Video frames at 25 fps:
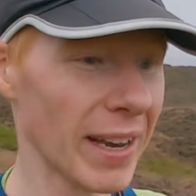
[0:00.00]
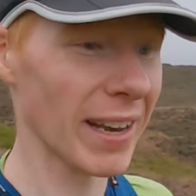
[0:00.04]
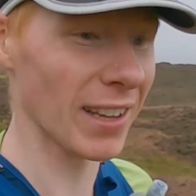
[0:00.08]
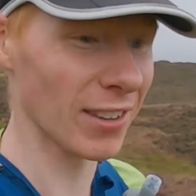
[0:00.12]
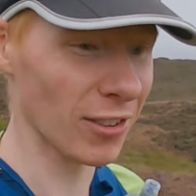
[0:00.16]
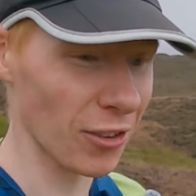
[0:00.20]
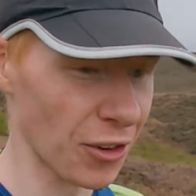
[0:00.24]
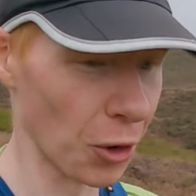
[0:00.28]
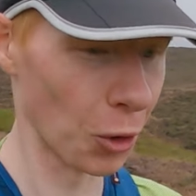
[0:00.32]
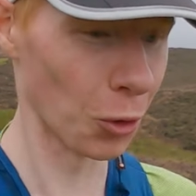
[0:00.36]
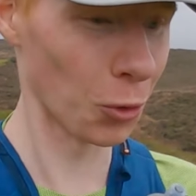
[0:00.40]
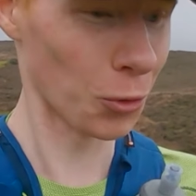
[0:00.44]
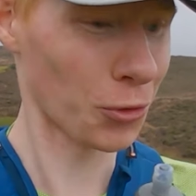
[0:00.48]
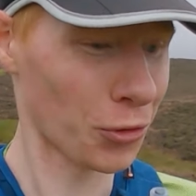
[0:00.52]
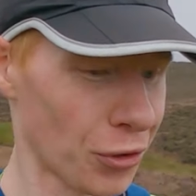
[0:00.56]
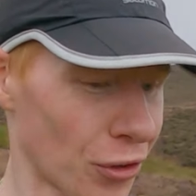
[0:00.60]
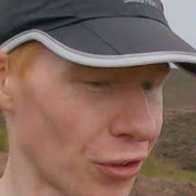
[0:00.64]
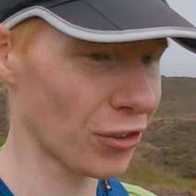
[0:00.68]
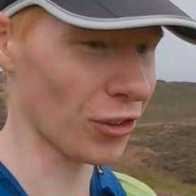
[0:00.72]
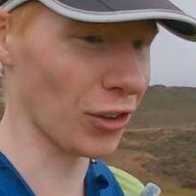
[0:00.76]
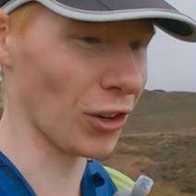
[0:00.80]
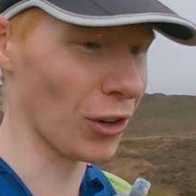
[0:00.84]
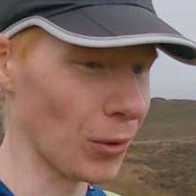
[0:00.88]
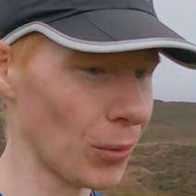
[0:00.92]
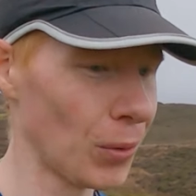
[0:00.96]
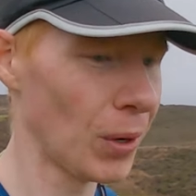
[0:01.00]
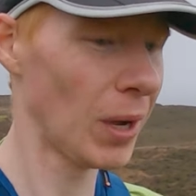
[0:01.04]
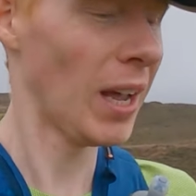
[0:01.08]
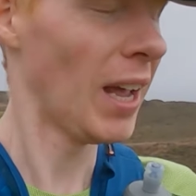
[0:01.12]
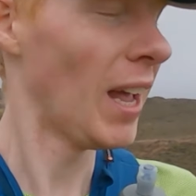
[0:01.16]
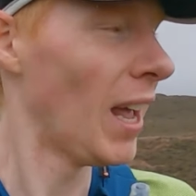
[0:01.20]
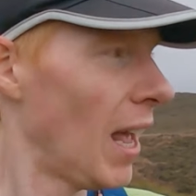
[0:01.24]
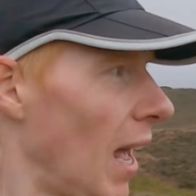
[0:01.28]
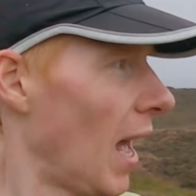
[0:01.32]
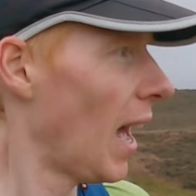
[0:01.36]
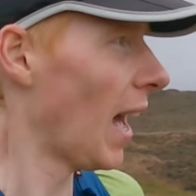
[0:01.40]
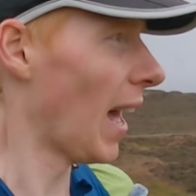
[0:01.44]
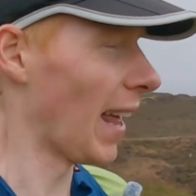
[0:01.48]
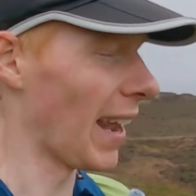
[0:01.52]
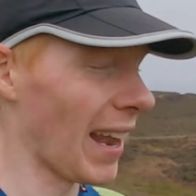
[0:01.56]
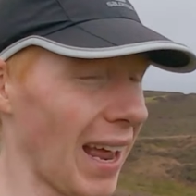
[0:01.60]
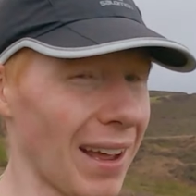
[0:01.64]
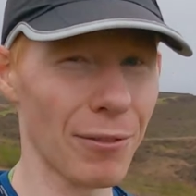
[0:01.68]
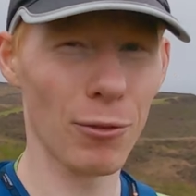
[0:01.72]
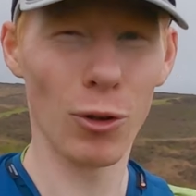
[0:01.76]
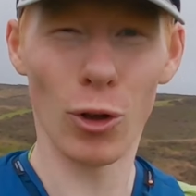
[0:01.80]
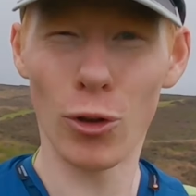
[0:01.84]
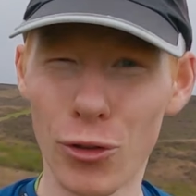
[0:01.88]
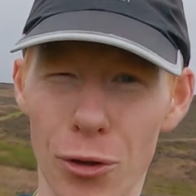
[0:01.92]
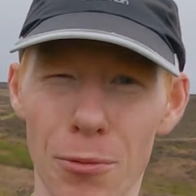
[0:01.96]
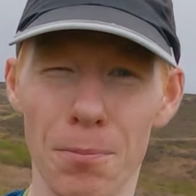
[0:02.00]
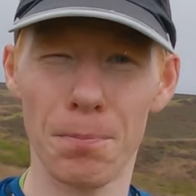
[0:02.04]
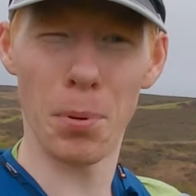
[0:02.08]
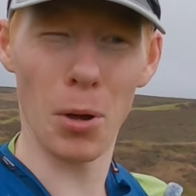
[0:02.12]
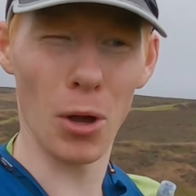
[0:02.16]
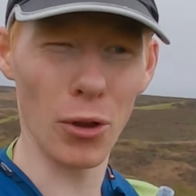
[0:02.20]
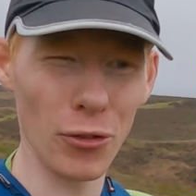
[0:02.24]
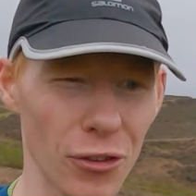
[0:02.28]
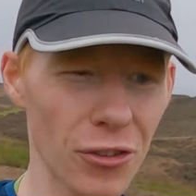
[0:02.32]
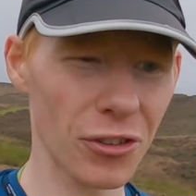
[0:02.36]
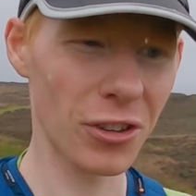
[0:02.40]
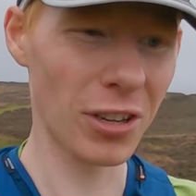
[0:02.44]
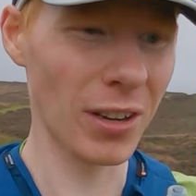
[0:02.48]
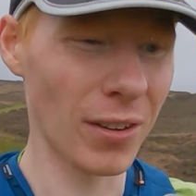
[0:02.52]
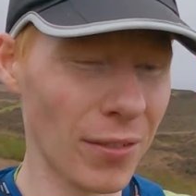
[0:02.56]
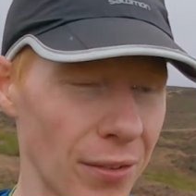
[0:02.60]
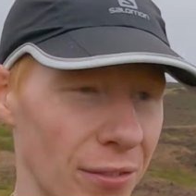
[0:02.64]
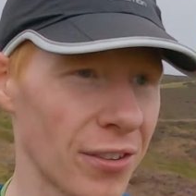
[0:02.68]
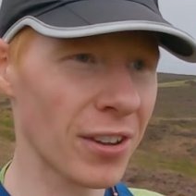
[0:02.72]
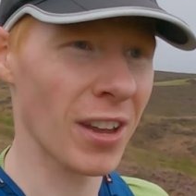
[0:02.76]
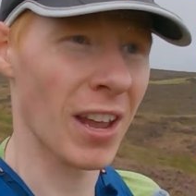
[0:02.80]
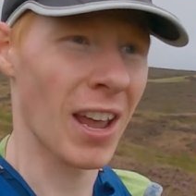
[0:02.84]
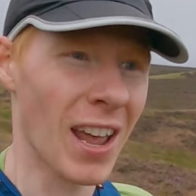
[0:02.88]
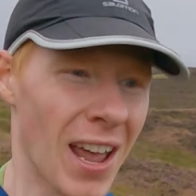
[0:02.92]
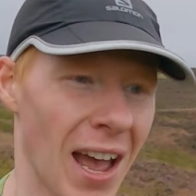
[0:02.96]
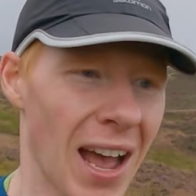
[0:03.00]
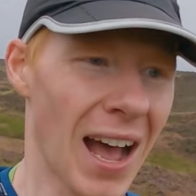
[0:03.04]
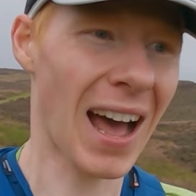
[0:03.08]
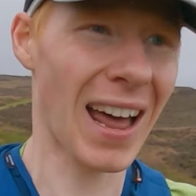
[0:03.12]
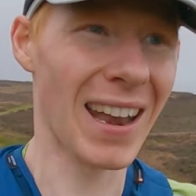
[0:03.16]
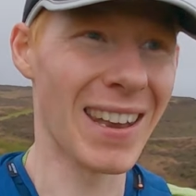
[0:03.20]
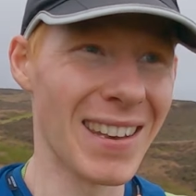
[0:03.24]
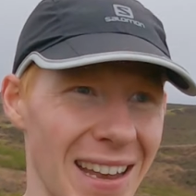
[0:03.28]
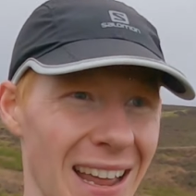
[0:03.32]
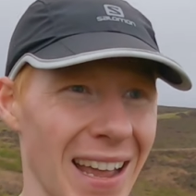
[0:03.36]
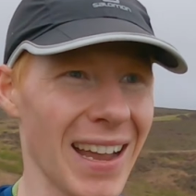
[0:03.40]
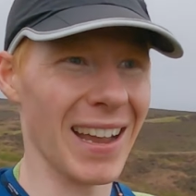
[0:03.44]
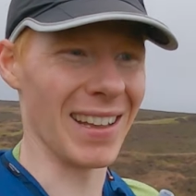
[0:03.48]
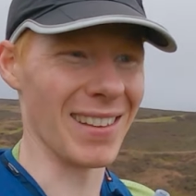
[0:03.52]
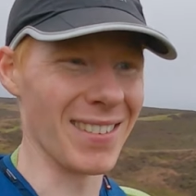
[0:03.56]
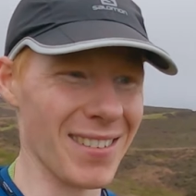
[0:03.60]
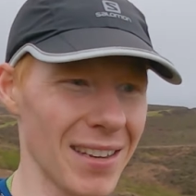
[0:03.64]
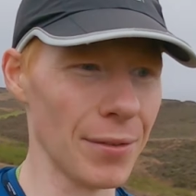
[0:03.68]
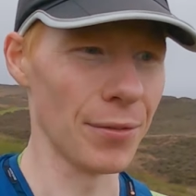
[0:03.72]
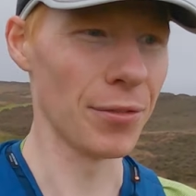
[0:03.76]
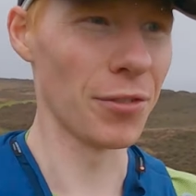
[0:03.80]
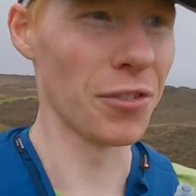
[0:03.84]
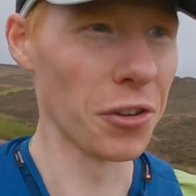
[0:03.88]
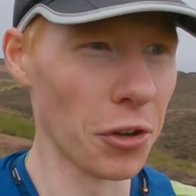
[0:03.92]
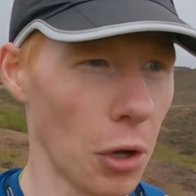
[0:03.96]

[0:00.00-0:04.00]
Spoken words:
It is an ultra shoe, and I've got some positives and negatives.